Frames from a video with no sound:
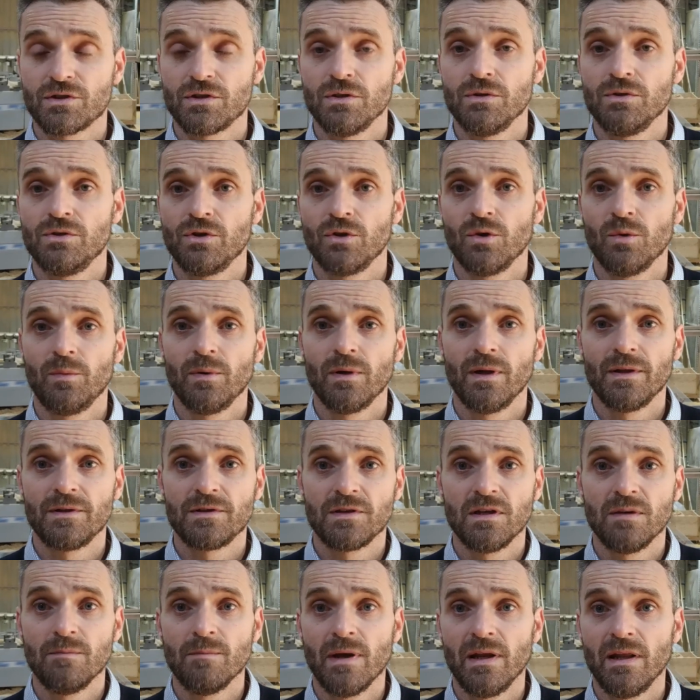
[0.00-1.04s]
2
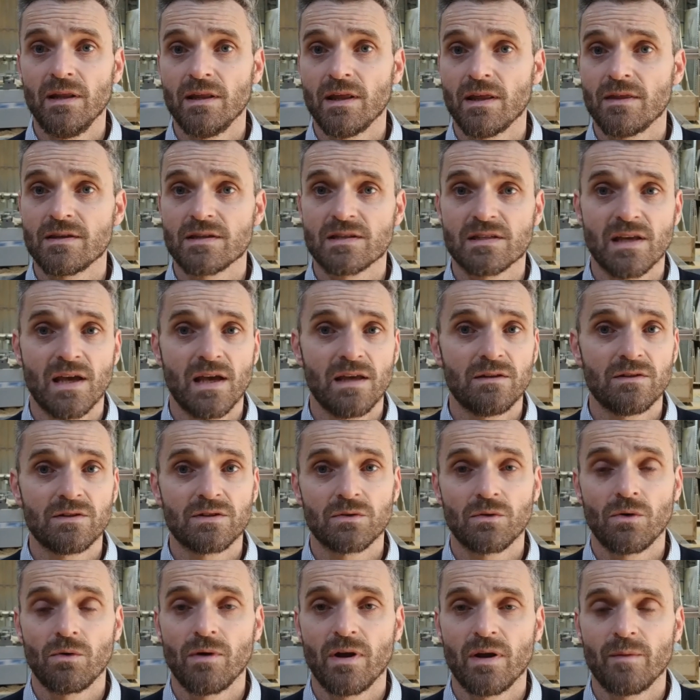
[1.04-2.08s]
durability. Many of the other standards
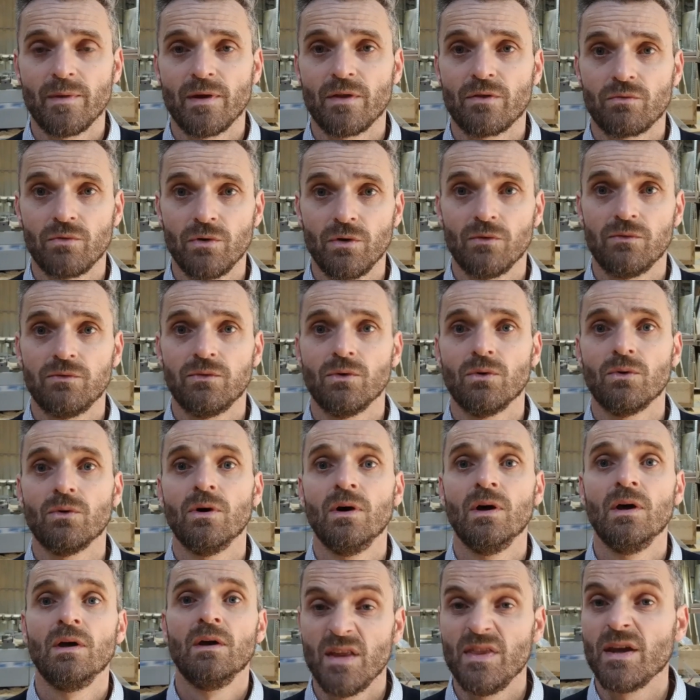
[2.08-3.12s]
are around about 3 or 4.
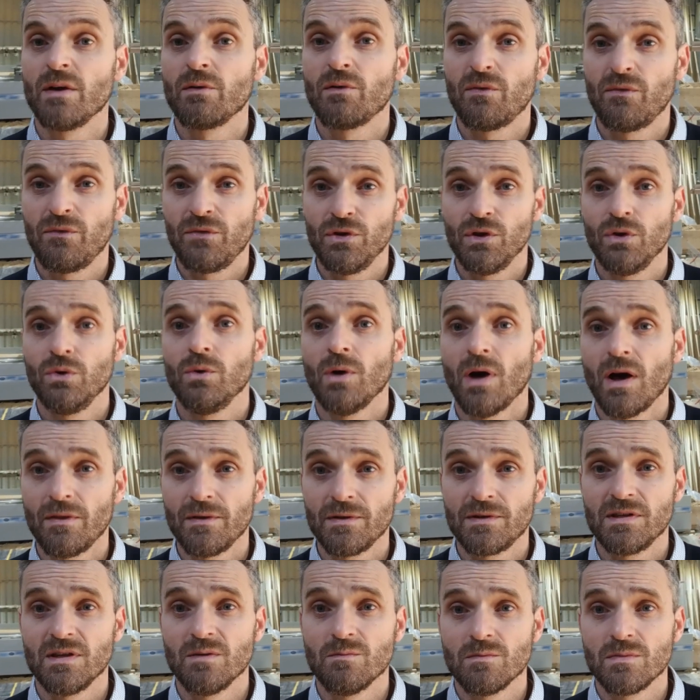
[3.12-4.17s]
And there are a few
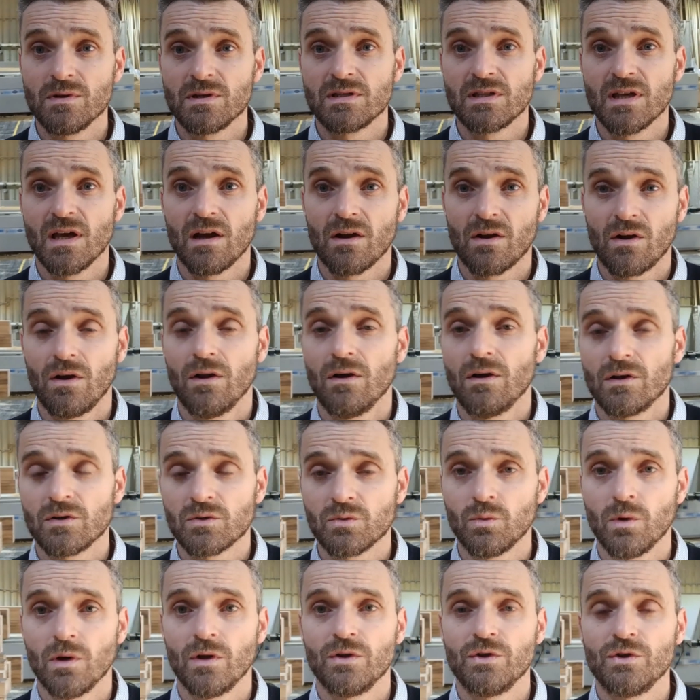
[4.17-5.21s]
other timbers that are
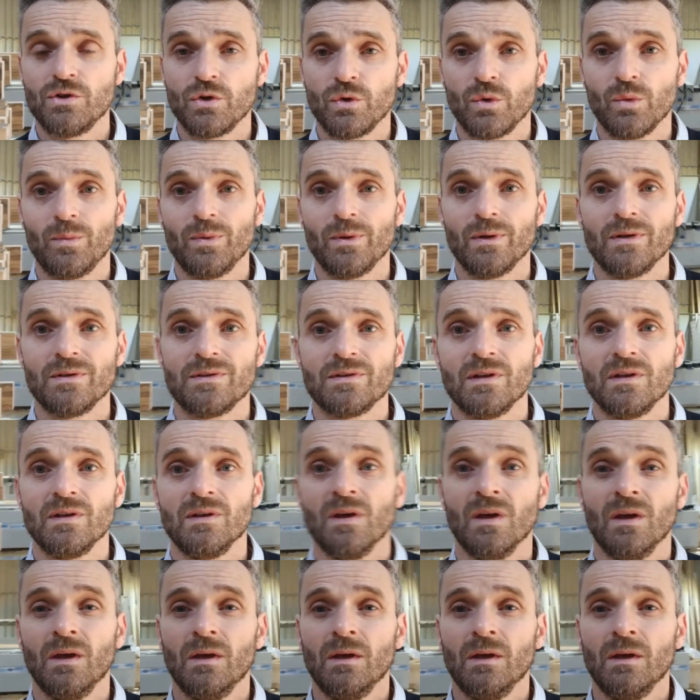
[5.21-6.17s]
class 1 durability.